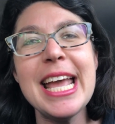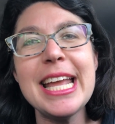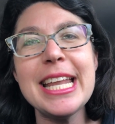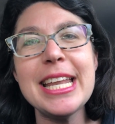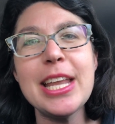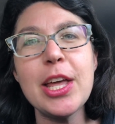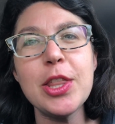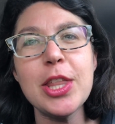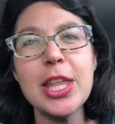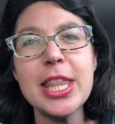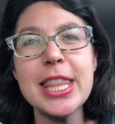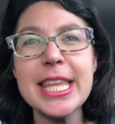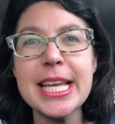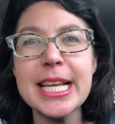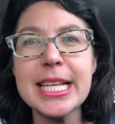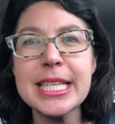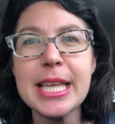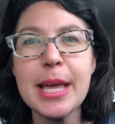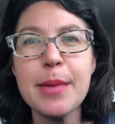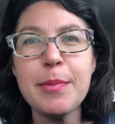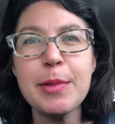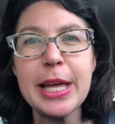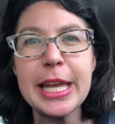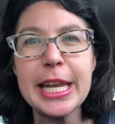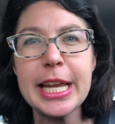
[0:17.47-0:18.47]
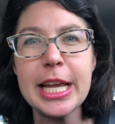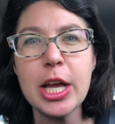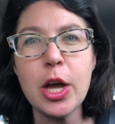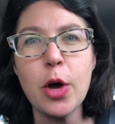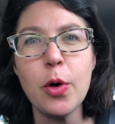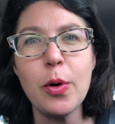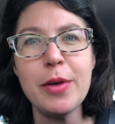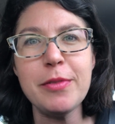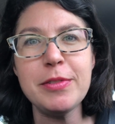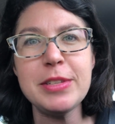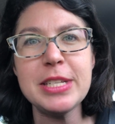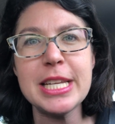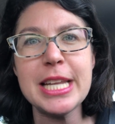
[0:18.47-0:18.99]
Now, the things I'm letting go
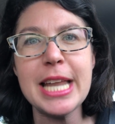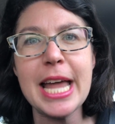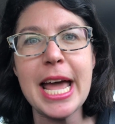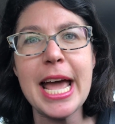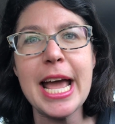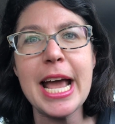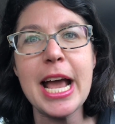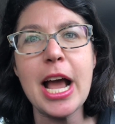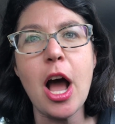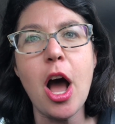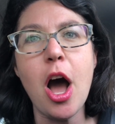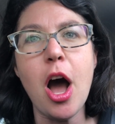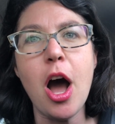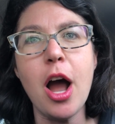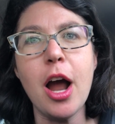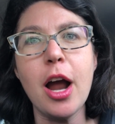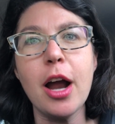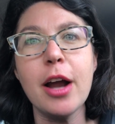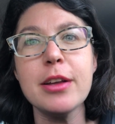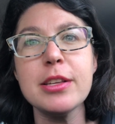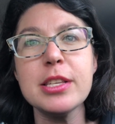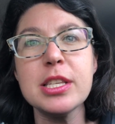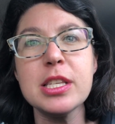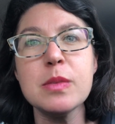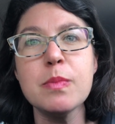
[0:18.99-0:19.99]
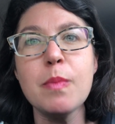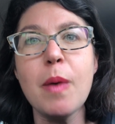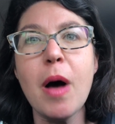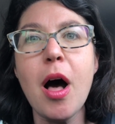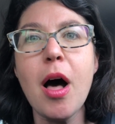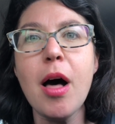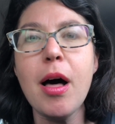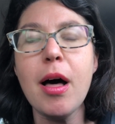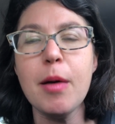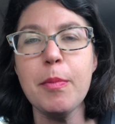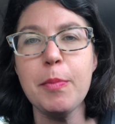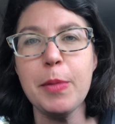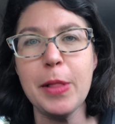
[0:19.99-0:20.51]
of today are
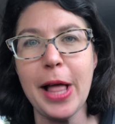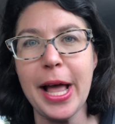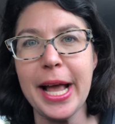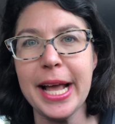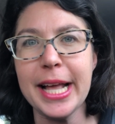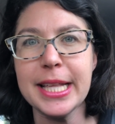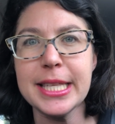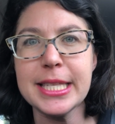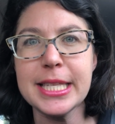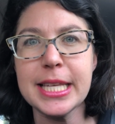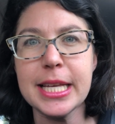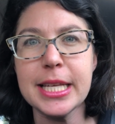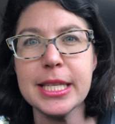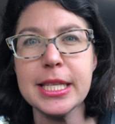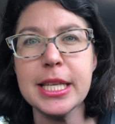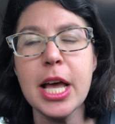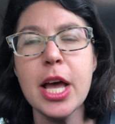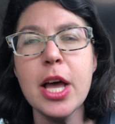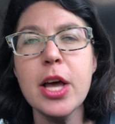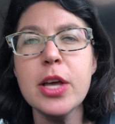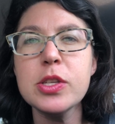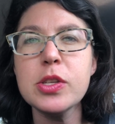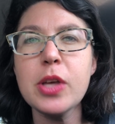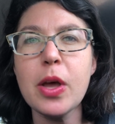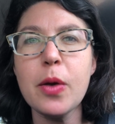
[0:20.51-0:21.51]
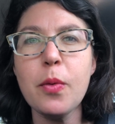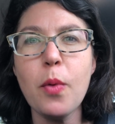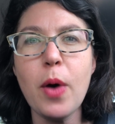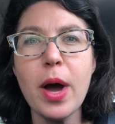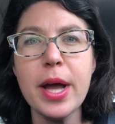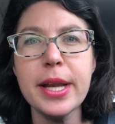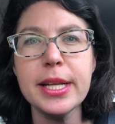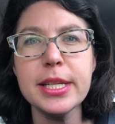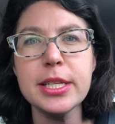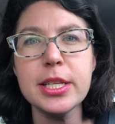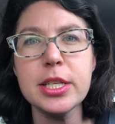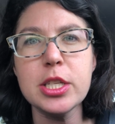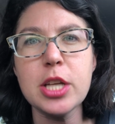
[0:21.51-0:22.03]
small appliances. So I
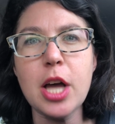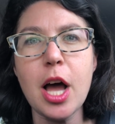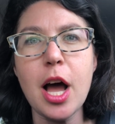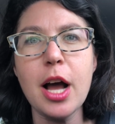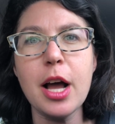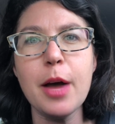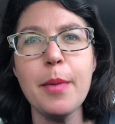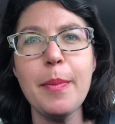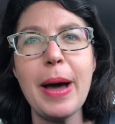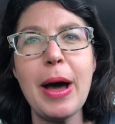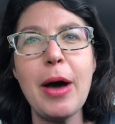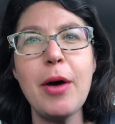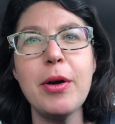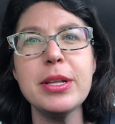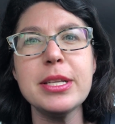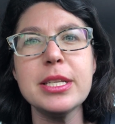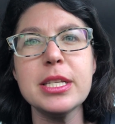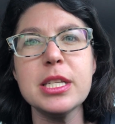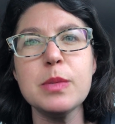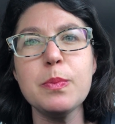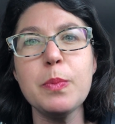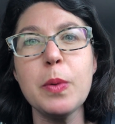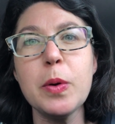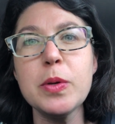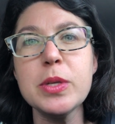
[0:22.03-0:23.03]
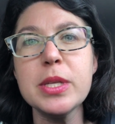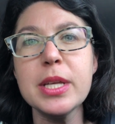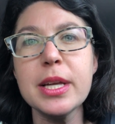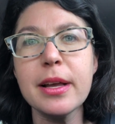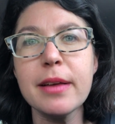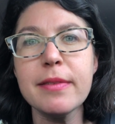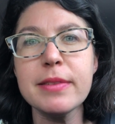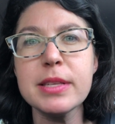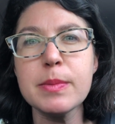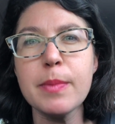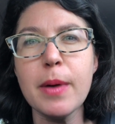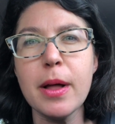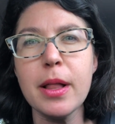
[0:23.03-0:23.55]
wanted to talk about disposing
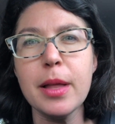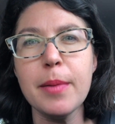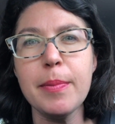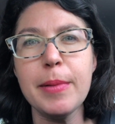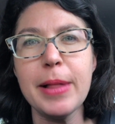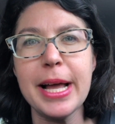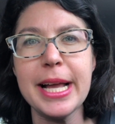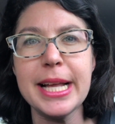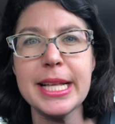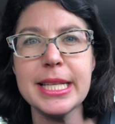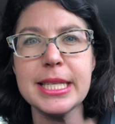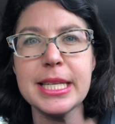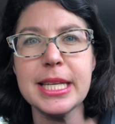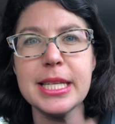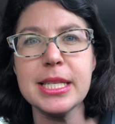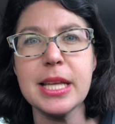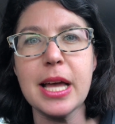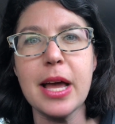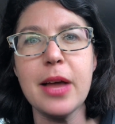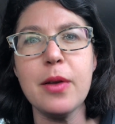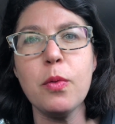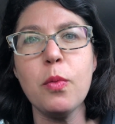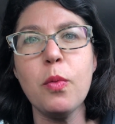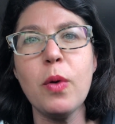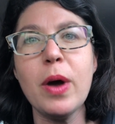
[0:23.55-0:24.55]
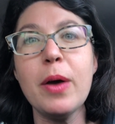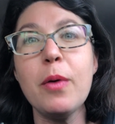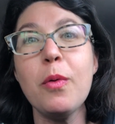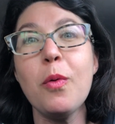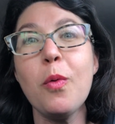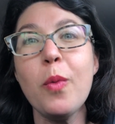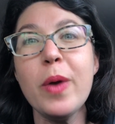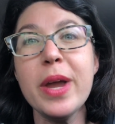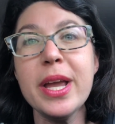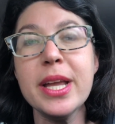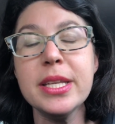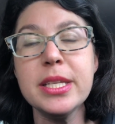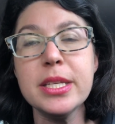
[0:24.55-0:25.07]
of small appliances and what
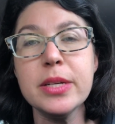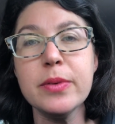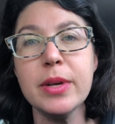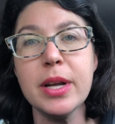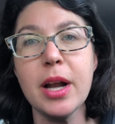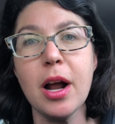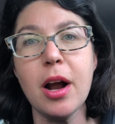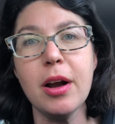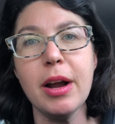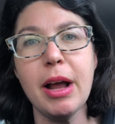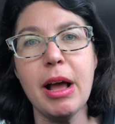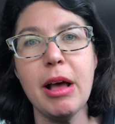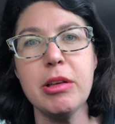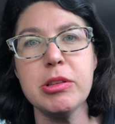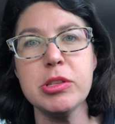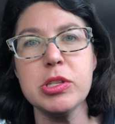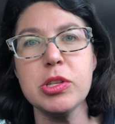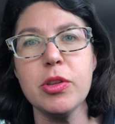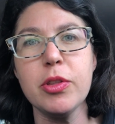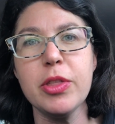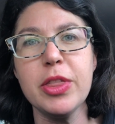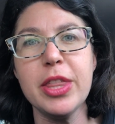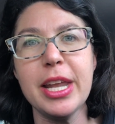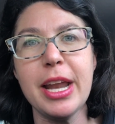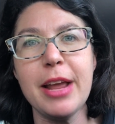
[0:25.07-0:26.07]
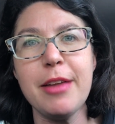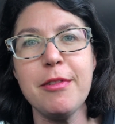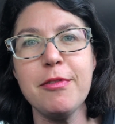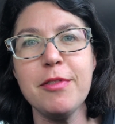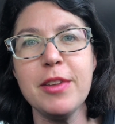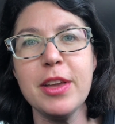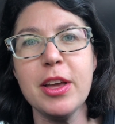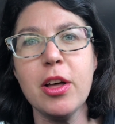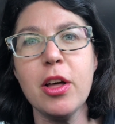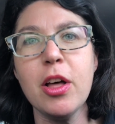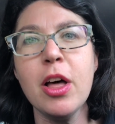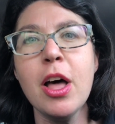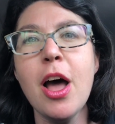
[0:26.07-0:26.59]
we do in our household that I
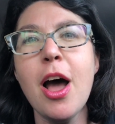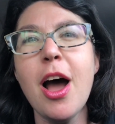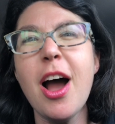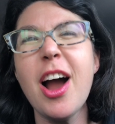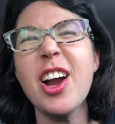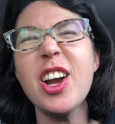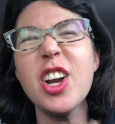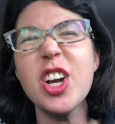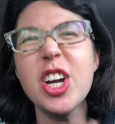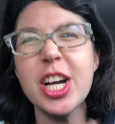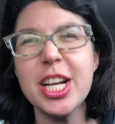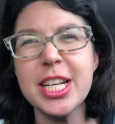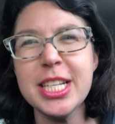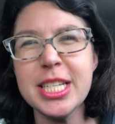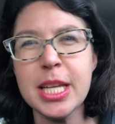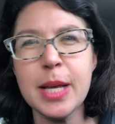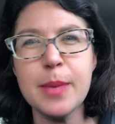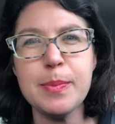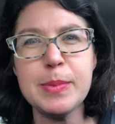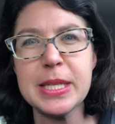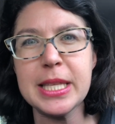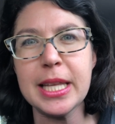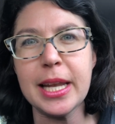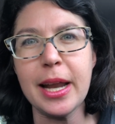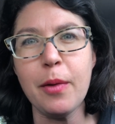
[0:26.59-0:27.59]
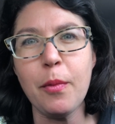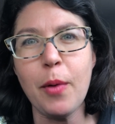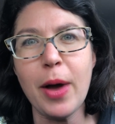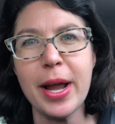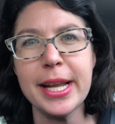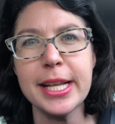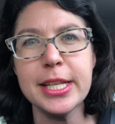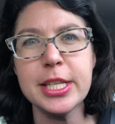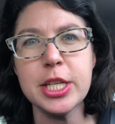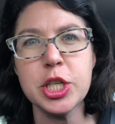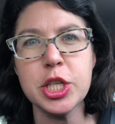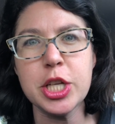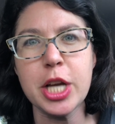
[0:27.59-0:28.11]
feel are good tips that I
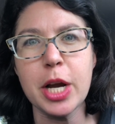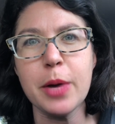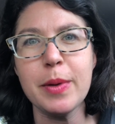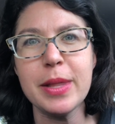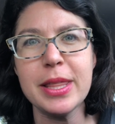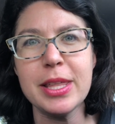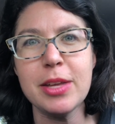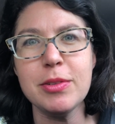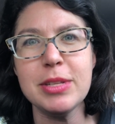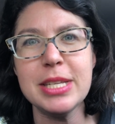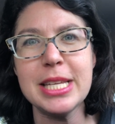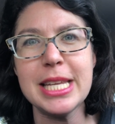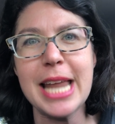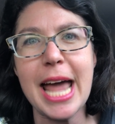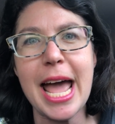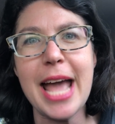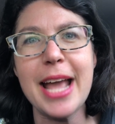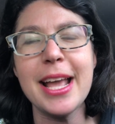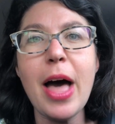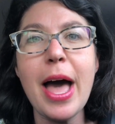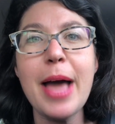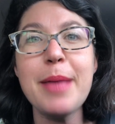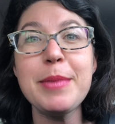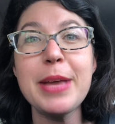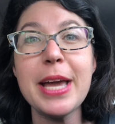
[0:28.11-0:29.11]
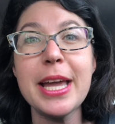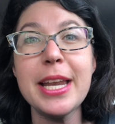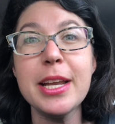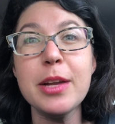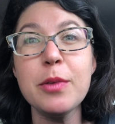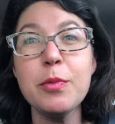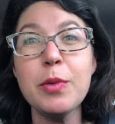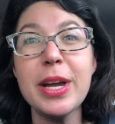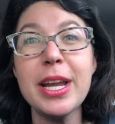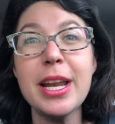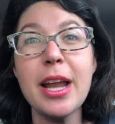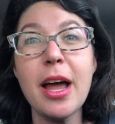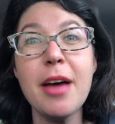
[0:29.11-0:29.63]
wanted to share with you today. I'm getting
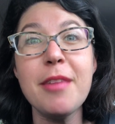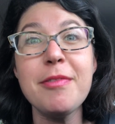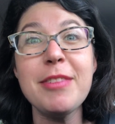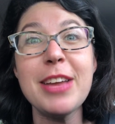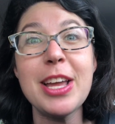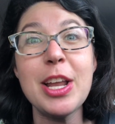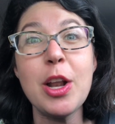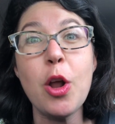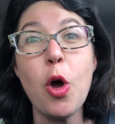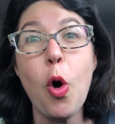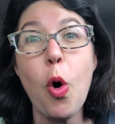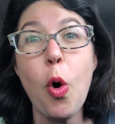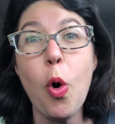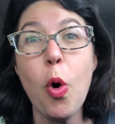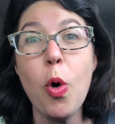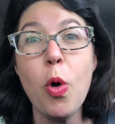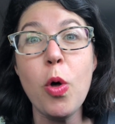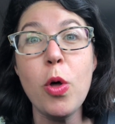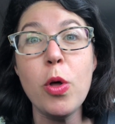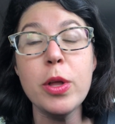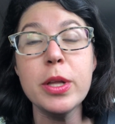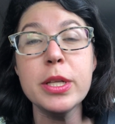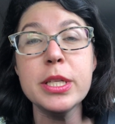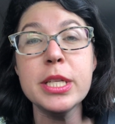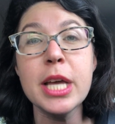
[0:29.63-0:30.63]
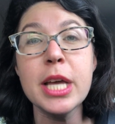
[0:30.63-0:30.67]
rid of an old